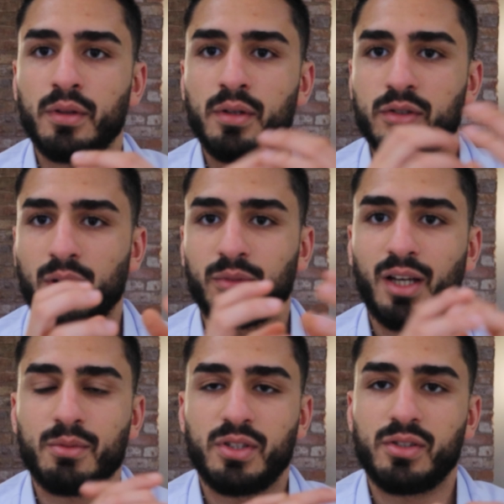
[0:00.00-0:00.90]

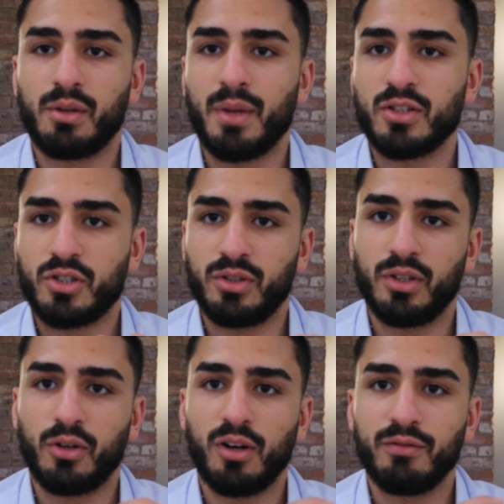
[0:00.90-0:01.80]
Sometimes these are mentioned
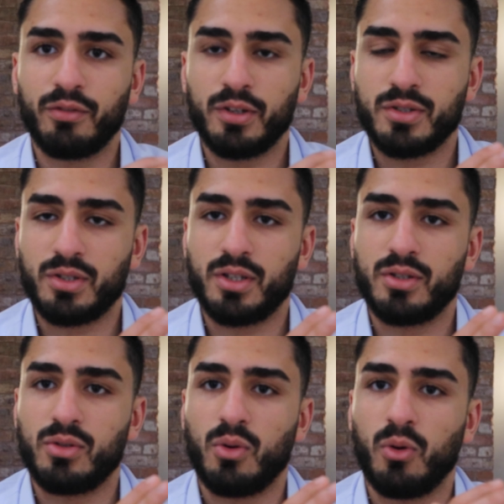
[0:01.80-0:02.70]
in
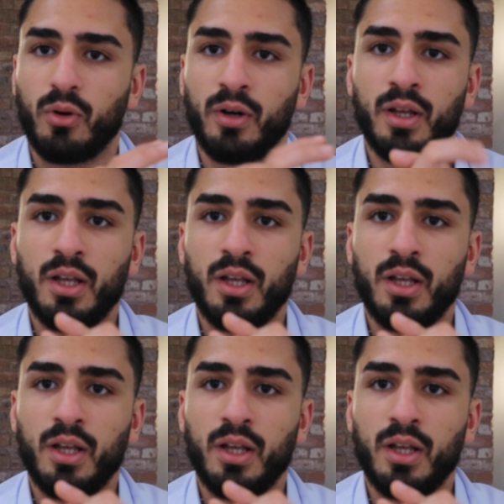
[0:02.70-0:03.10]
conferences or